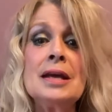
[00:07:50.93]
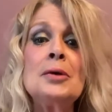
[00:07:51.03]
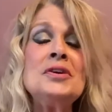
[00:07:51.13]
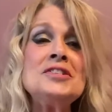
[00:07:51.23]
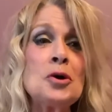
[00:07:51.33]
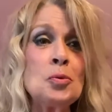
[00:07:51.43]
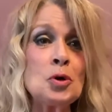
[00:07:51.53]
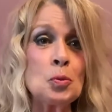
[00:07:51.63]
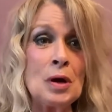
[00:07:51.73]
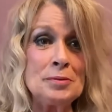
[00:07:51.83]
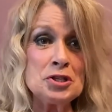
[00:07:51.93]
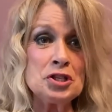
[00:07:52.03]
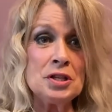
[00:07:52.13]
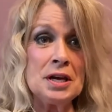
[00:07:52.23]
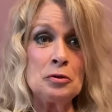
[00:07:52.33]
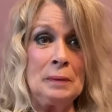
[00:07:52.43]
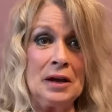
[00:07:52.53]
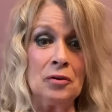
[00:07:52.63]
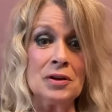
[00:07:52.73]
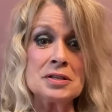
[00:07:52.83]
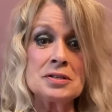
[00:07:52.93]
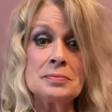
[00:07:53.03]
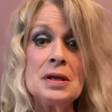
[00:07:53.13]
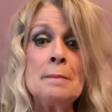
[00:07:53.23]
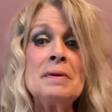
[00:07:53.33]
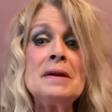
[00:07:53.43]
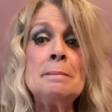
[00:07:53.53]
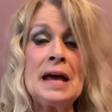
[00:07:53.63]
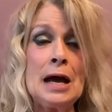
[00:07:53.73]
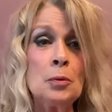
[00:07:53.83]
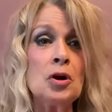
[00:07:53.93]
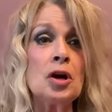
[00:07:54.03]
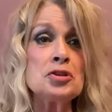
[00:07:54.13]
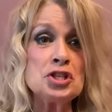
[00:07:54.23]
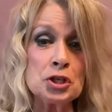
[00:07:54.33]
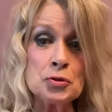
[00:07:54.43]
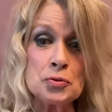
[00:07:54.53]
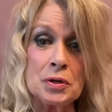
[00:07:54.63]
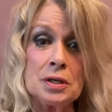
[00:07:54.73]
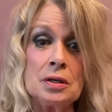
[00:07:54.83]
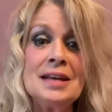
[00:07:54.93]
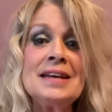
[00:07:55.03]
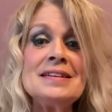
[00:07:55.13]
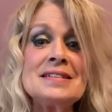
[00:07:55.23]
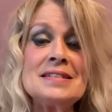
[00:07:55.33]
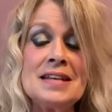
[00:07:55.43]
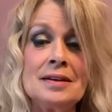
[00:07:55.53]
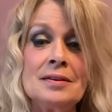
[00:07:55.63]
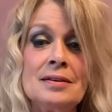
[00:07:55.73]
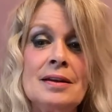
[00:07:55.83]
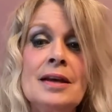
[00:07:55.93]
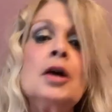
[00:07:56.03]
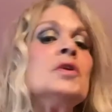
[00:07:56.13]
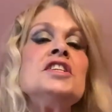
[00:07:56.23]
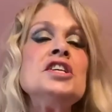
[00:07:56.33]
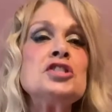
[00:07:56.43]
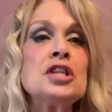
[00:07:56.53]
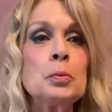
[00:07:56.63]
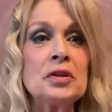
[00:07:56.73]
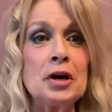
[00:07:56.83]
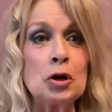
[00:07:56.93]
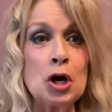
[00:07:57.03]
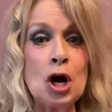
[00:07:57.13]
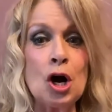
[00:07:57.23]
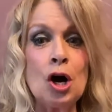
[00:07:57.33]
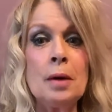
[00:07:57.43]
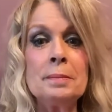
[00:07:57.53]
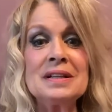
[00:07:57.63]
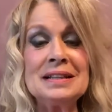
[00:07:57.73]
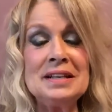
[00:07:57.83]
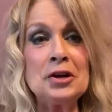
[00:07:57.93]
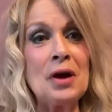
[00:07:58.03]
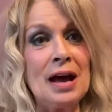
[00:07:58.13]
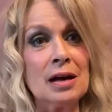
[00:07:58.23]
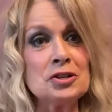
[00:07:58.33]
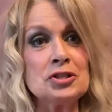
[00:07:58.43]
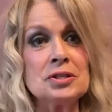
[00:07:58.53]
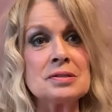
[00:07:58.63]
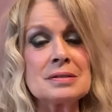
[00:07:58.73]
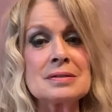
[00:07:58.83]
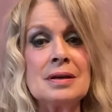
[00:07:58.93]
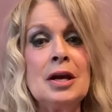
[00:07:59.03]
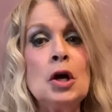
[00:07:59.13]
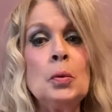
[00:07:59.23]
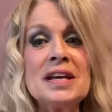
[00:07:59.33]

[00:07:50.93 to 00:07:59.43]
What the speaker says: We don't rubbish the other parent, but empower our children instead. We teach them with our calm, clear actions. We